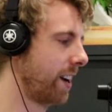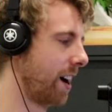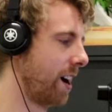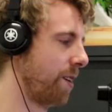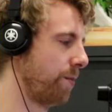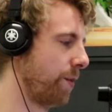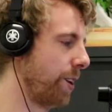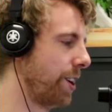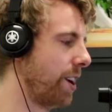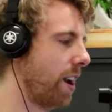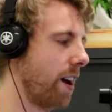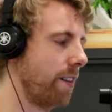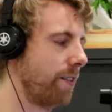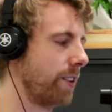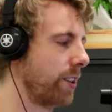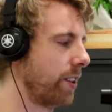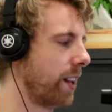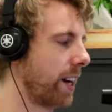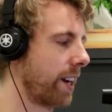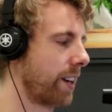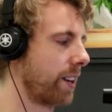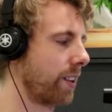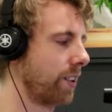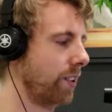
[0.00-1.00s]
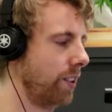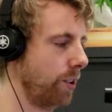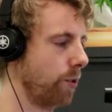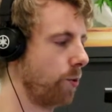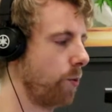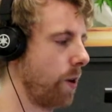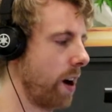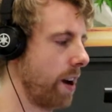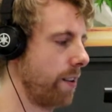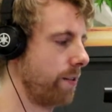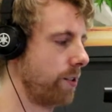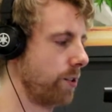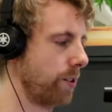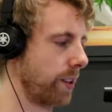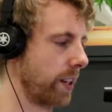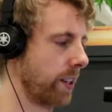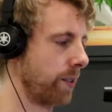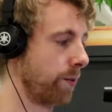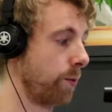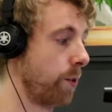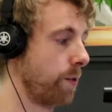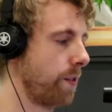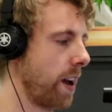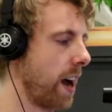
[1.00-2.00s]
Another like little way of doing
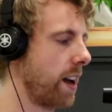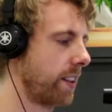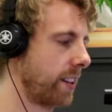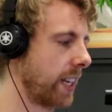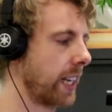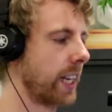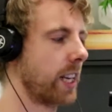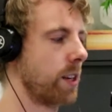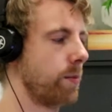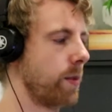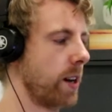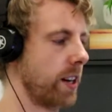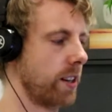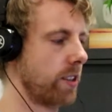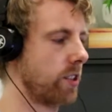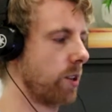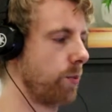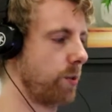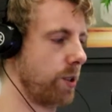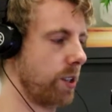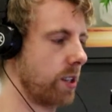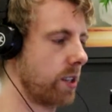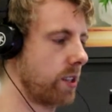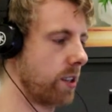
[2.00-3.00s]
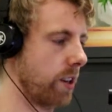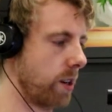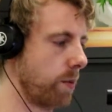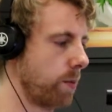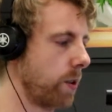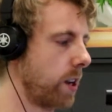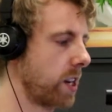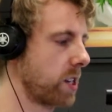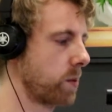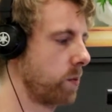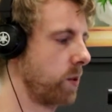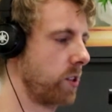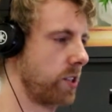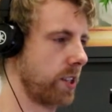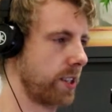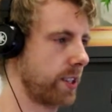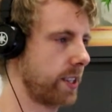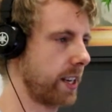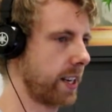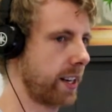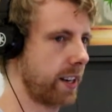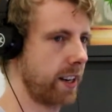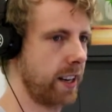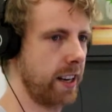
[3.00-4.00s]
it without thinking about it in terms of it's 30+, but
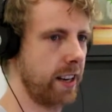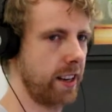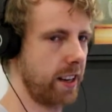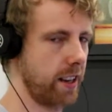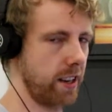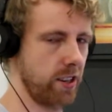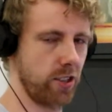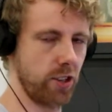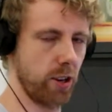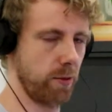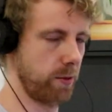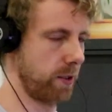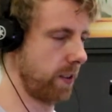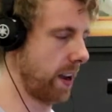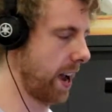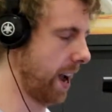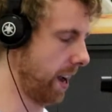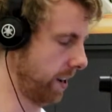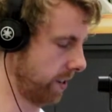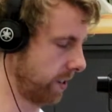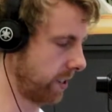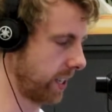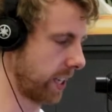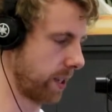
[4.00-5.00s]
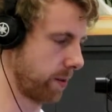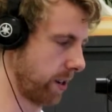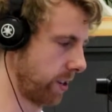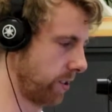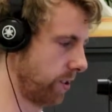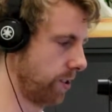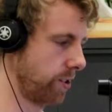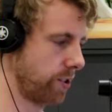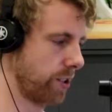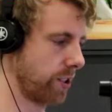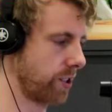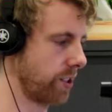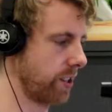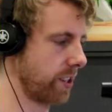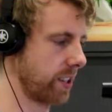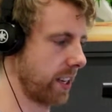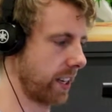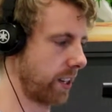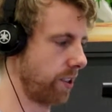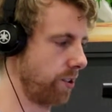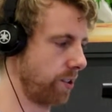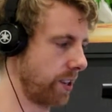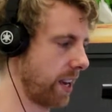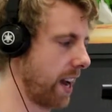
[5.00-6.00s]
just like in terms of how you think about your nutrition is
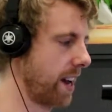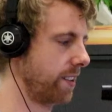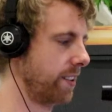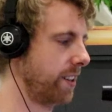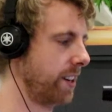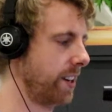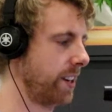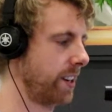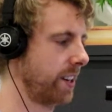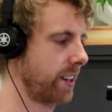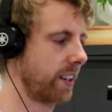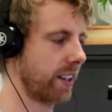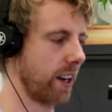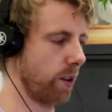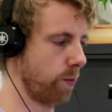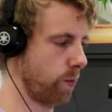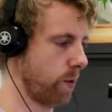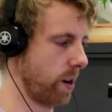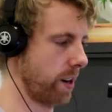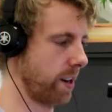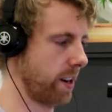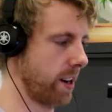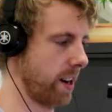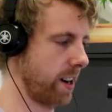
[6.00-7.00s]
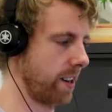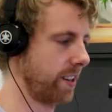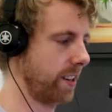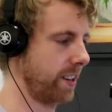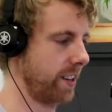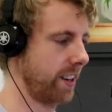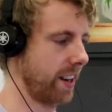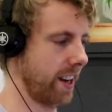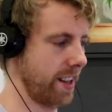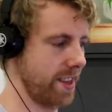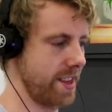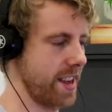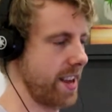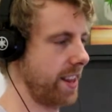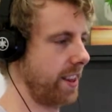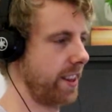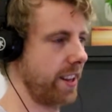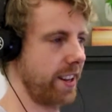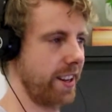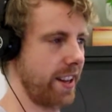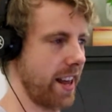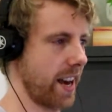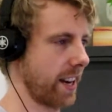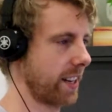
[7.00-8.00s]
like you can get one nut and then
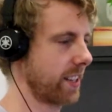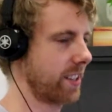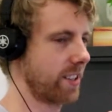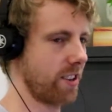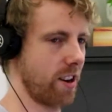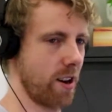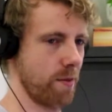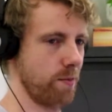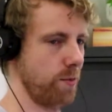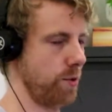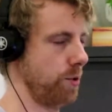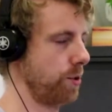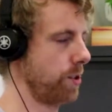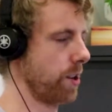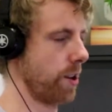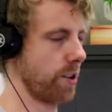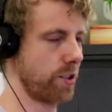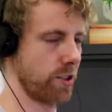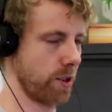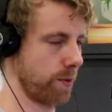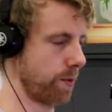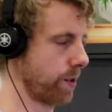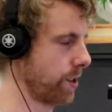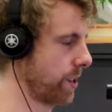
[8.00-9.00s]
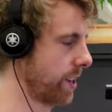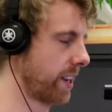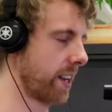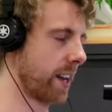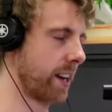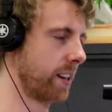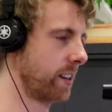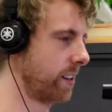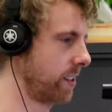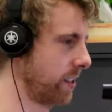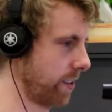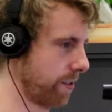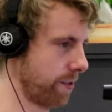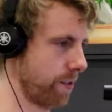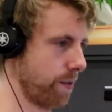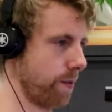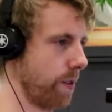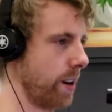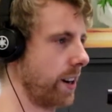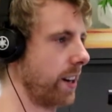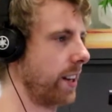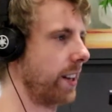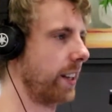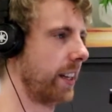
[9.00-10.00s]
the next time you go shopping, you can get a different
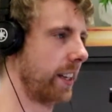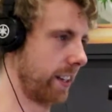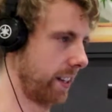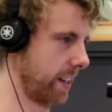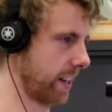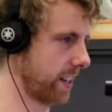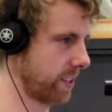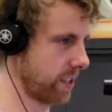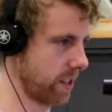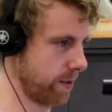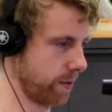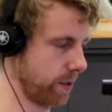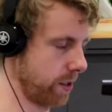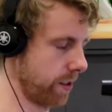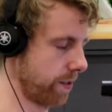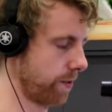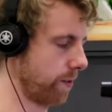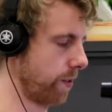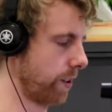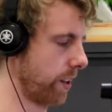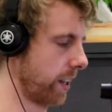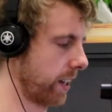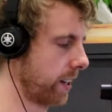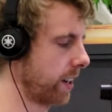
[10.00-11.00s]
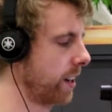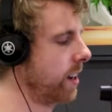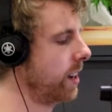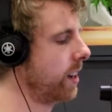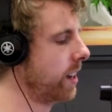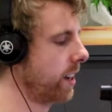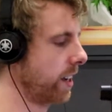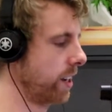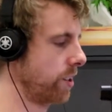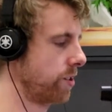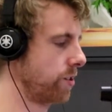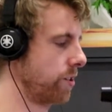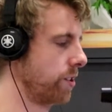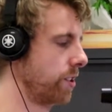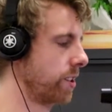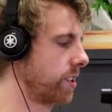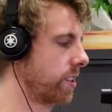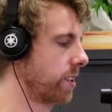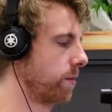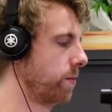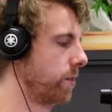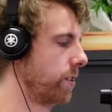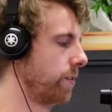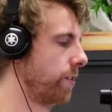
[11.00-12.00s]
one. And then the next time a different one, like introduce
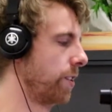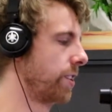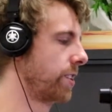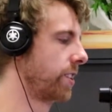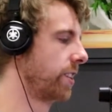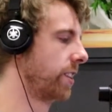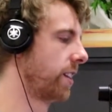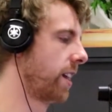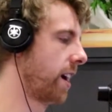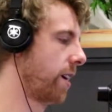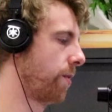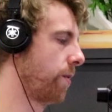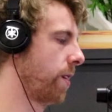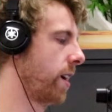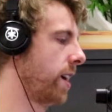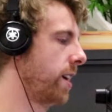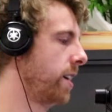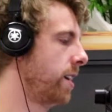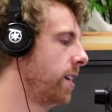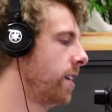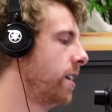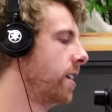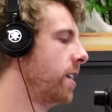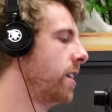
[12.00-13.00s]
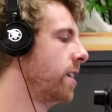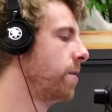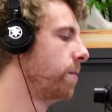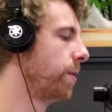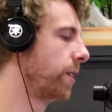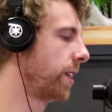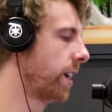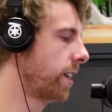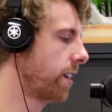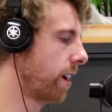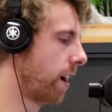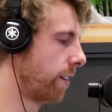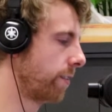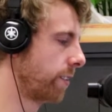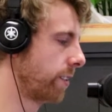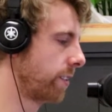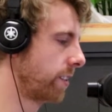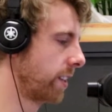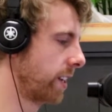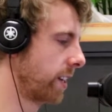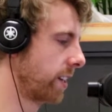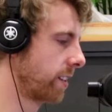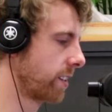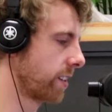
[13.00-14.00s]
some diversity that way. But then other
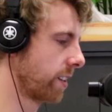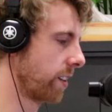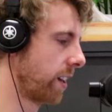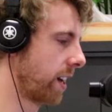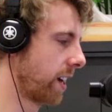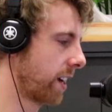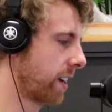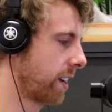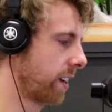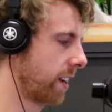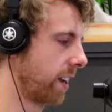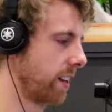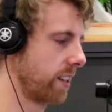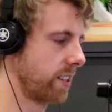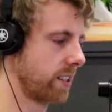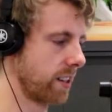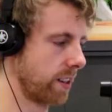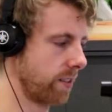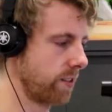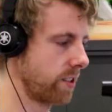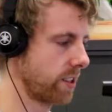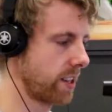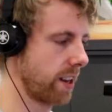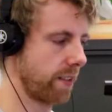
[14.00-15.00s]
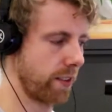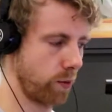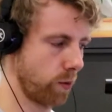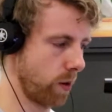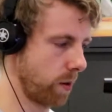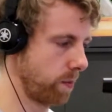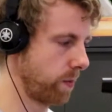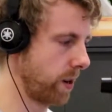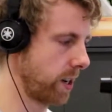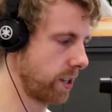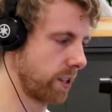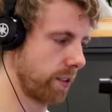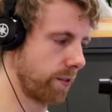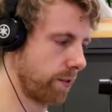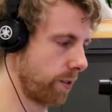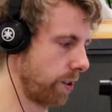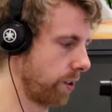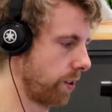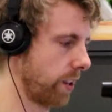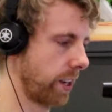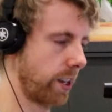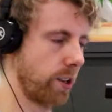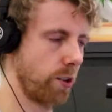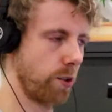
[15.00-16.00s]
things are like, instead of just having one piece of
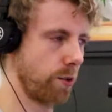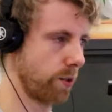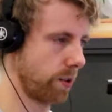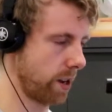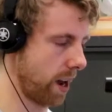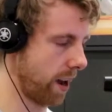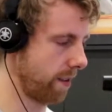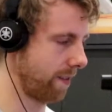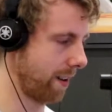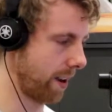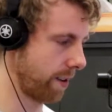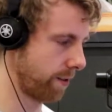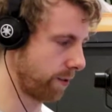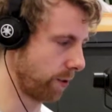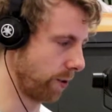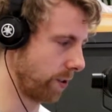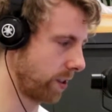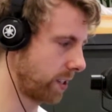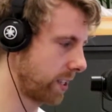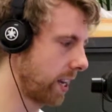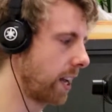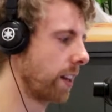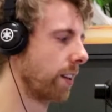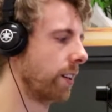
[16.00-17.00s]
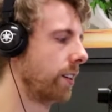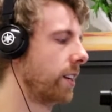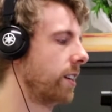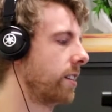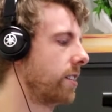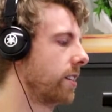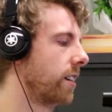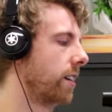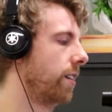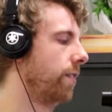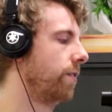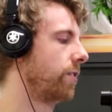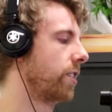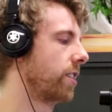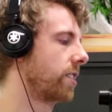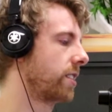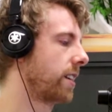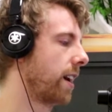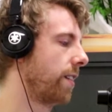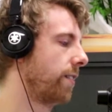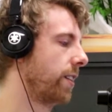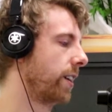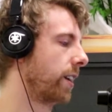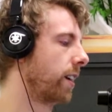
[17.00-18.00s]
fruit, like you could have a fruit salad. Instead of
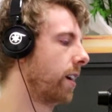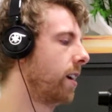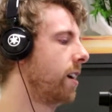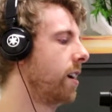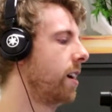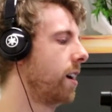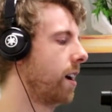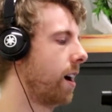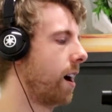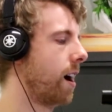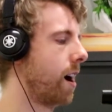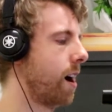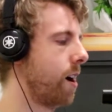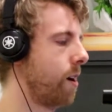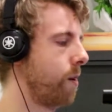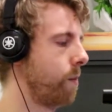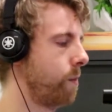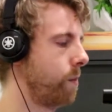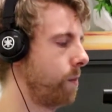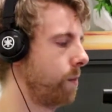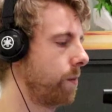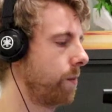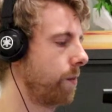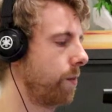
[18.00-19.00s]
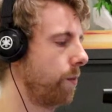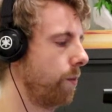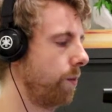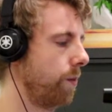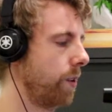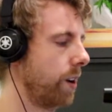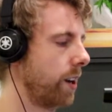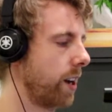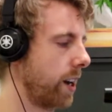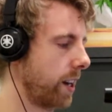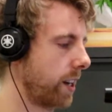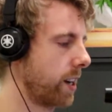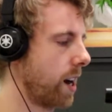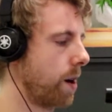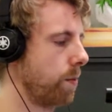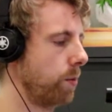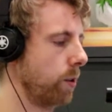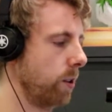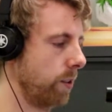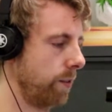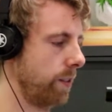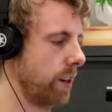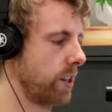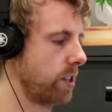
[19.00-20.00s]
just having a
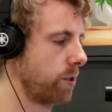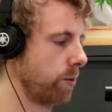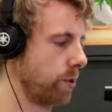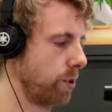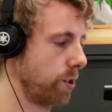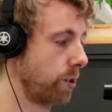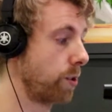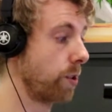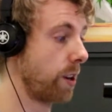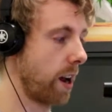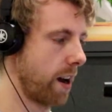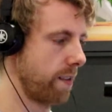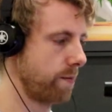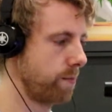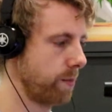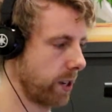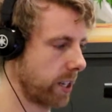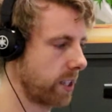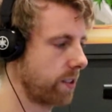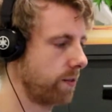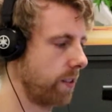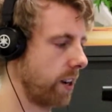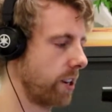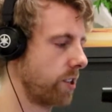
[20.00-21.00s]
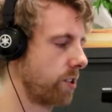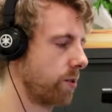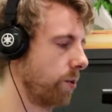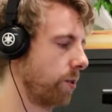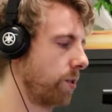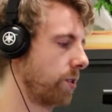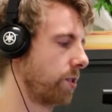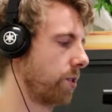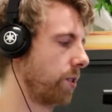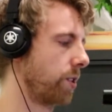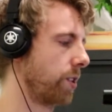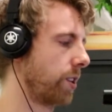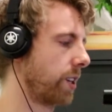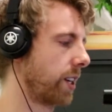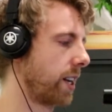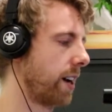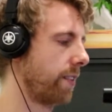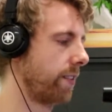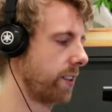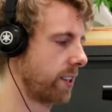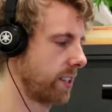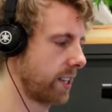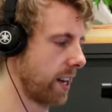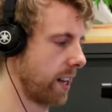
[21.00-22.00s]
couple of vegetables, you could have mixed vegetables, or you could
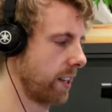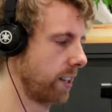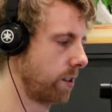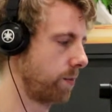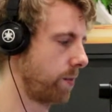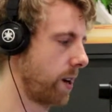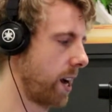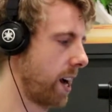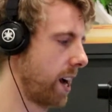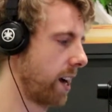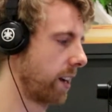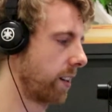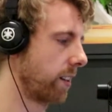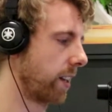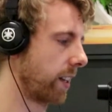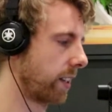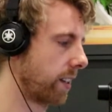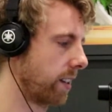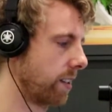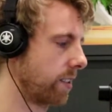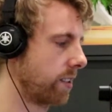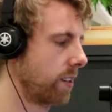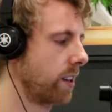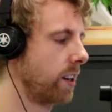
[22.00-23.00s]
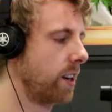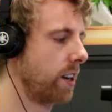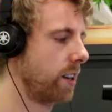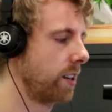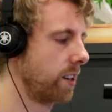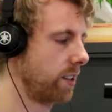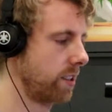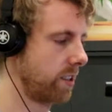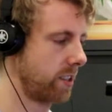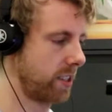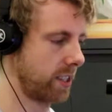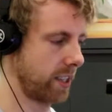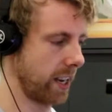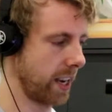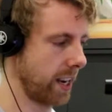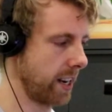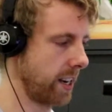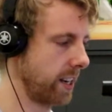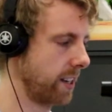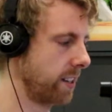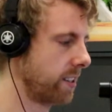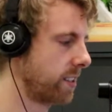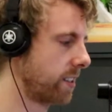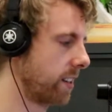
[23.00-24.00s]
have a salad bag. Like there's
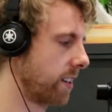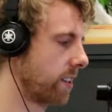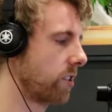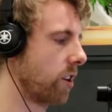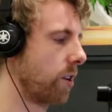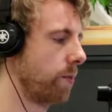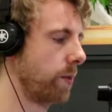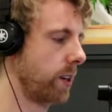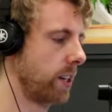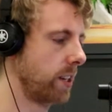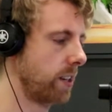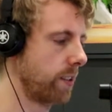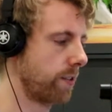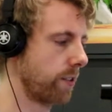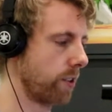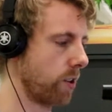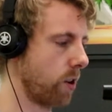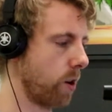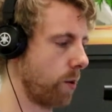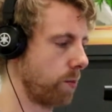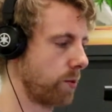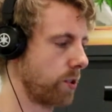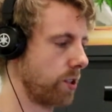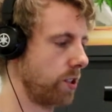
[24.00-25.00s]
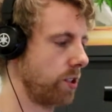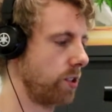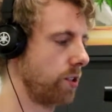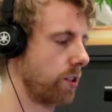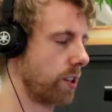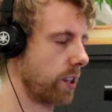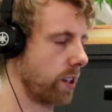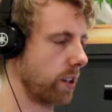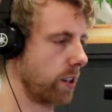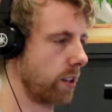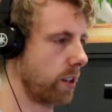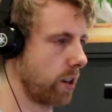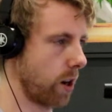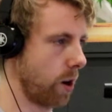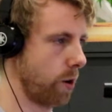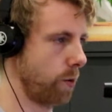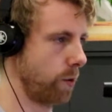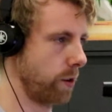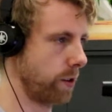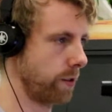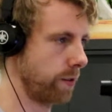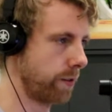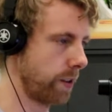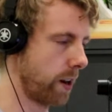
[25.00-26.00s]
seeds, there's so many different options you can go
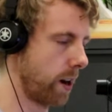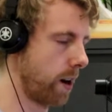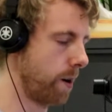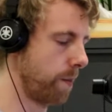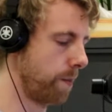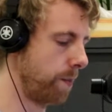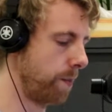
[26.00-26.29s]
with.